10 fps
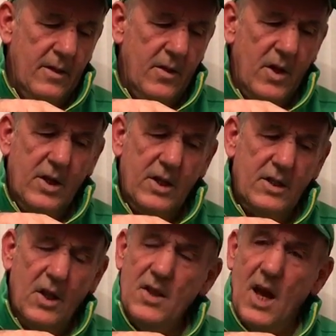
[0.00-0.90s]
Now I could have
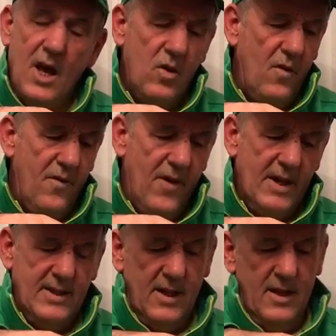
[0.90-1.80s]
done that a lot
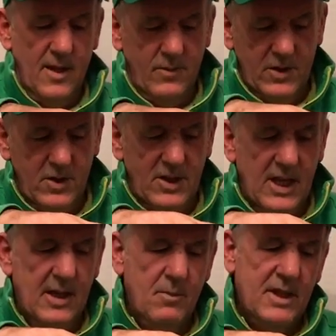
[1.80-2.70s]
faster. I was just
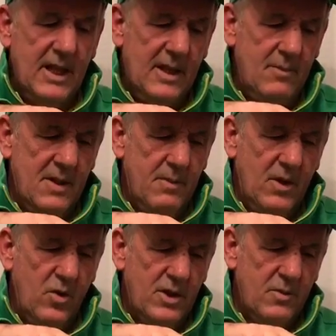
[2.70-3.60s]
taking my time there
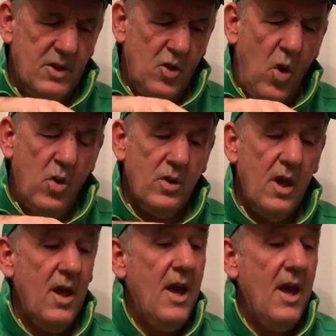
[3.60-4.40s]
because I was talking,